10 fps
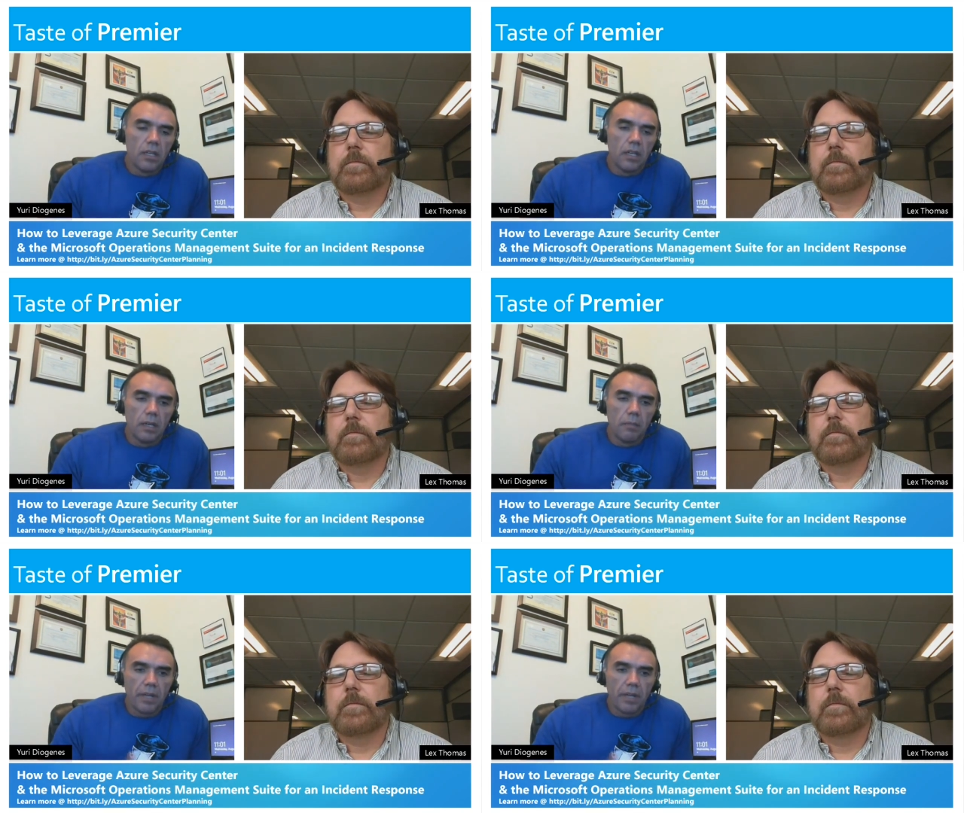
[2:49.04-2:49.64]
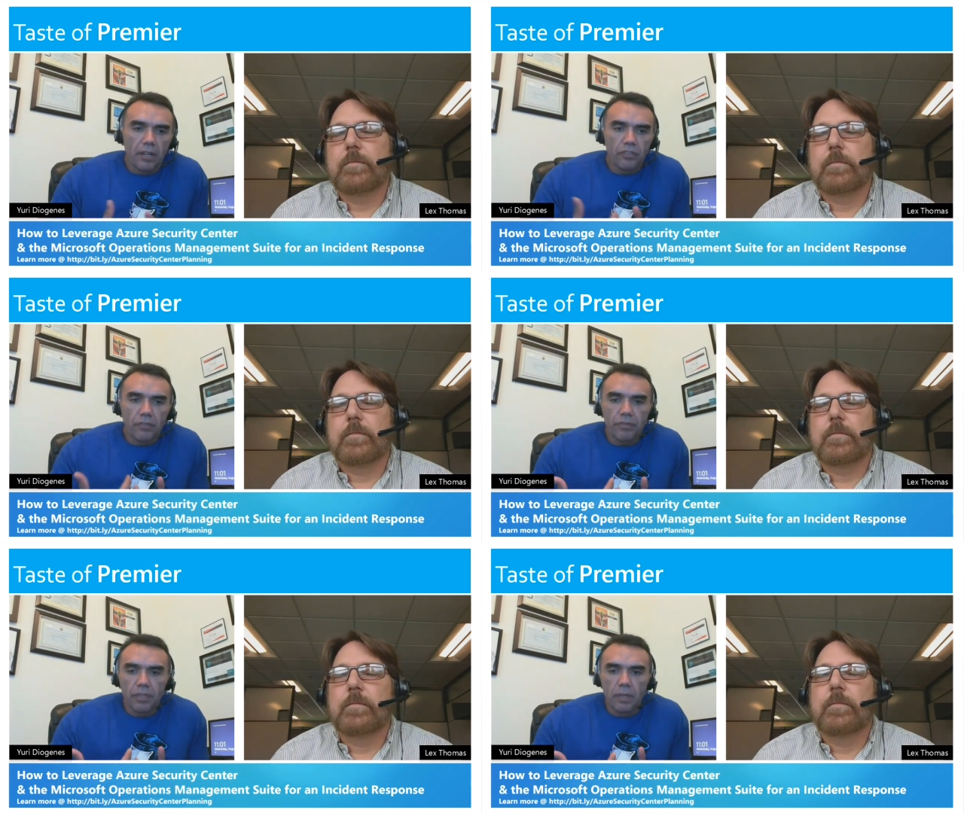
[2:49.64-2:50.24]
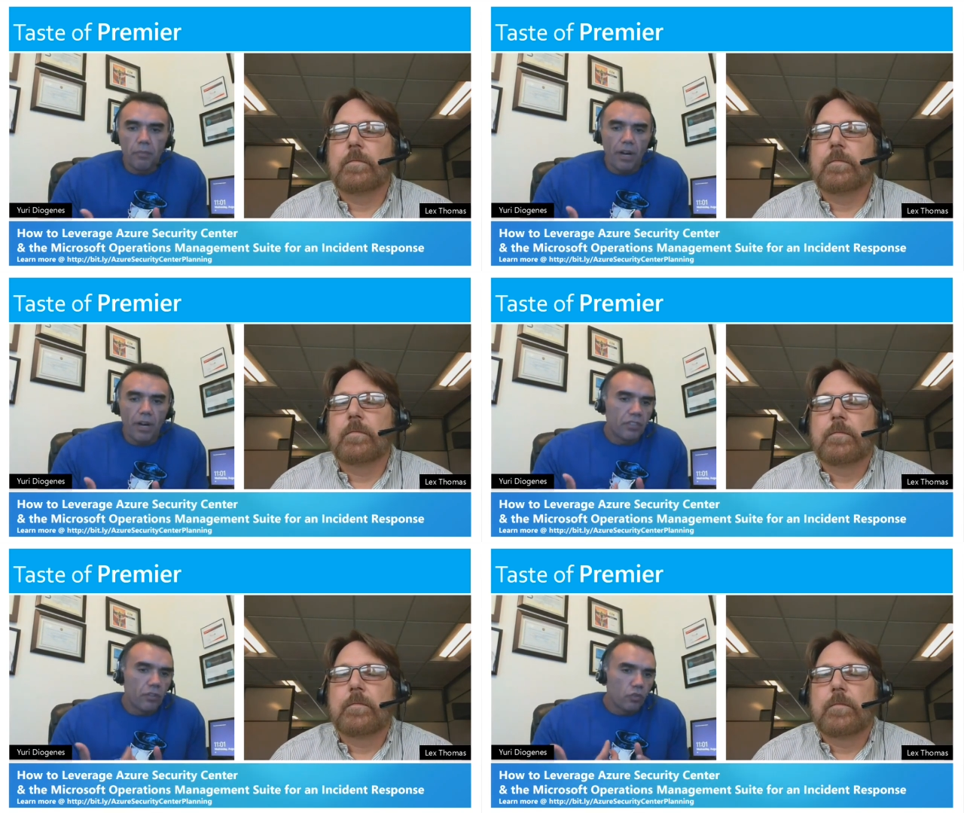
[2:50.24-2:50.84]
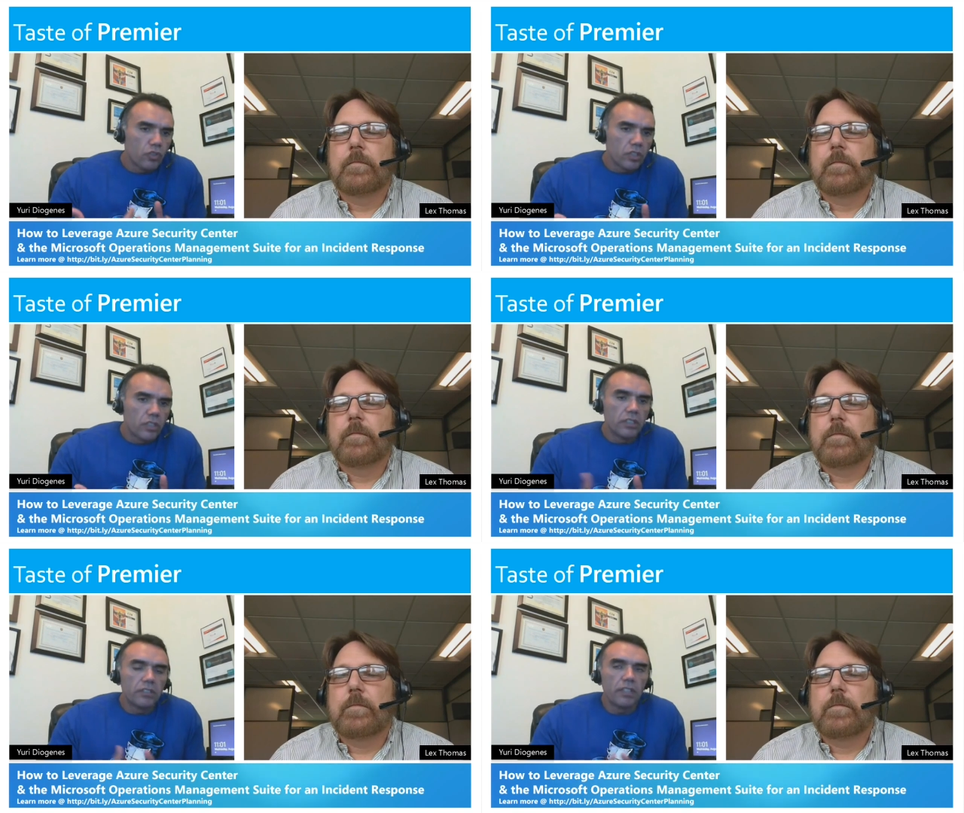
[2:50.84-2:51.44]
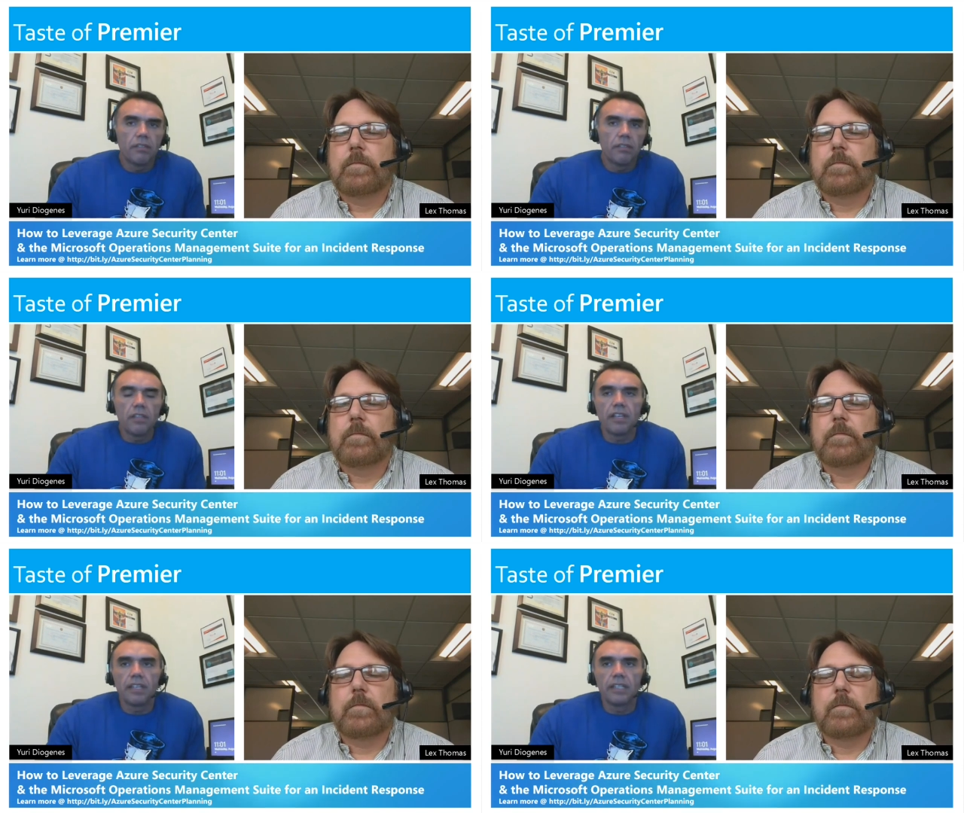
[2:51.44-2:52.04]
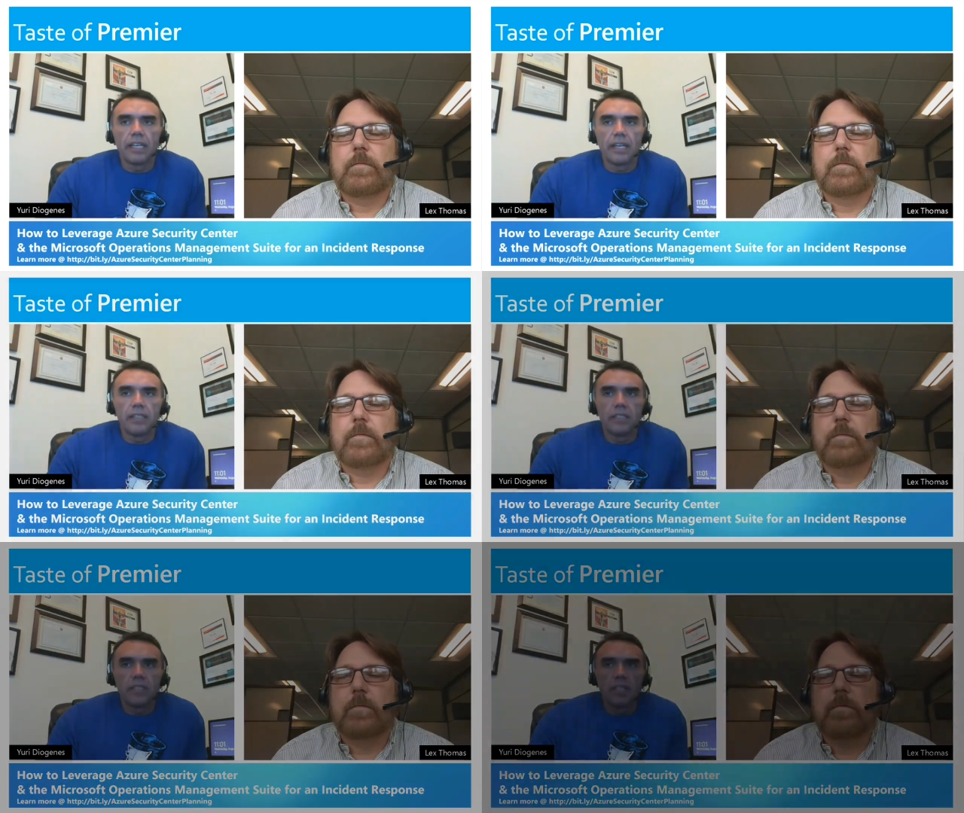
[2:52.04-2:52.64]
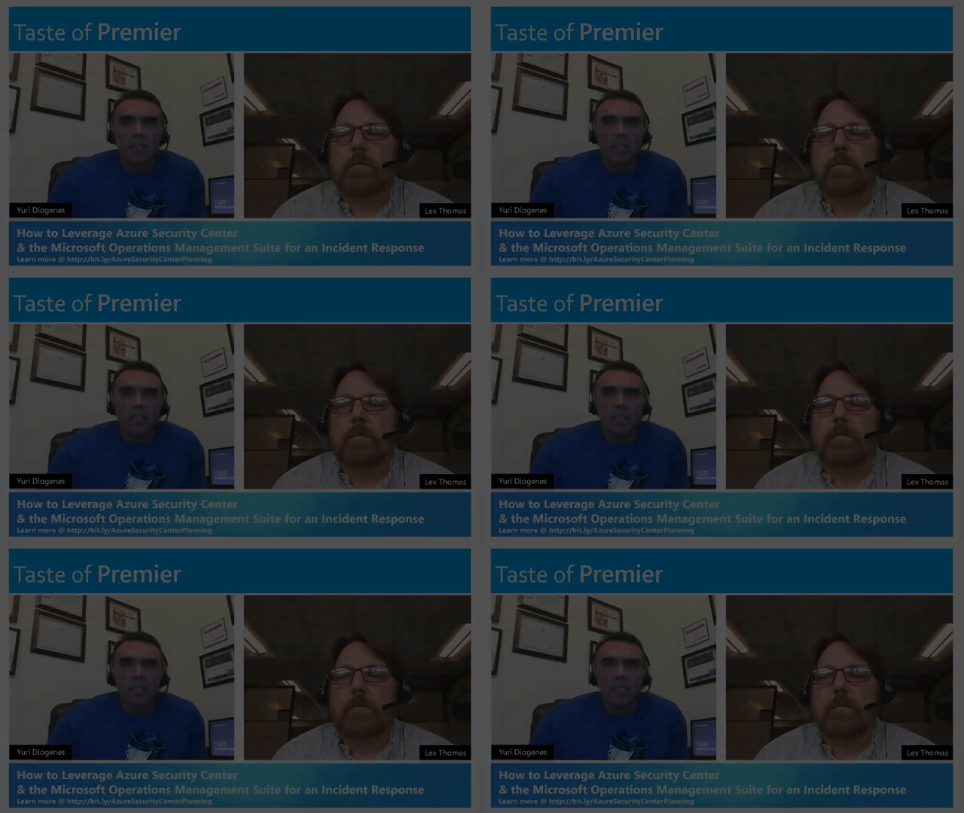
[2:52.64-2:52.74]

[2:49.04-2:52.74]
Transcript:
Speaker 1: uh, because of uh, privacy concerns and things like that,